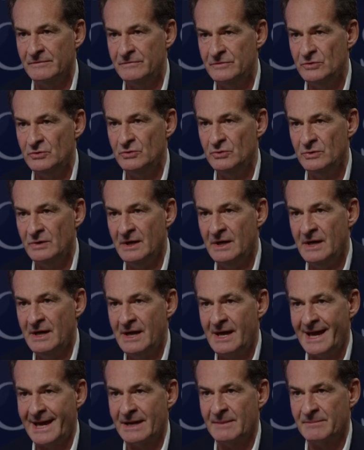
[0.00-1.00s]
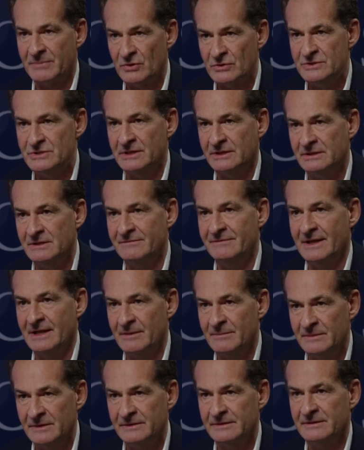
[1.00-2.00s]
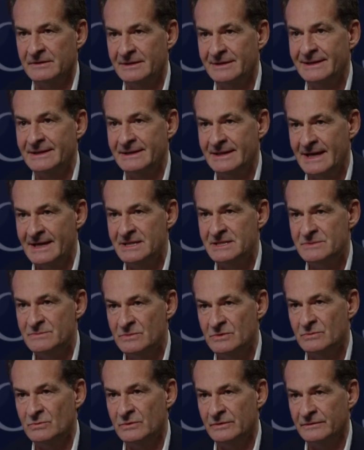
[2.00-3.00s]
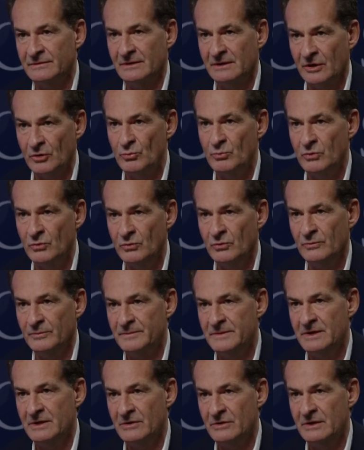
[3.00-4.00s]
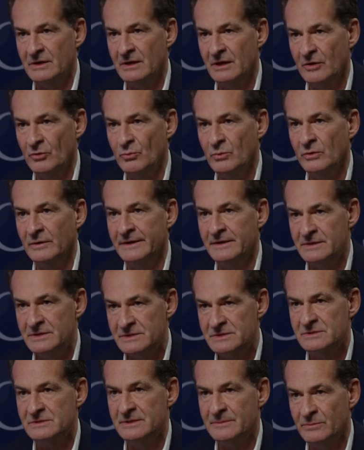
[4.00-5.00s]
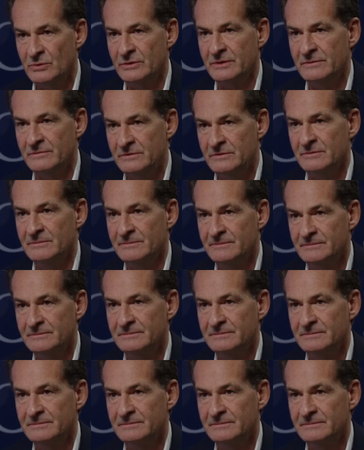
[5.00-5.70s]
of view and a project development and an engagement with global, you know, the global industry point of view.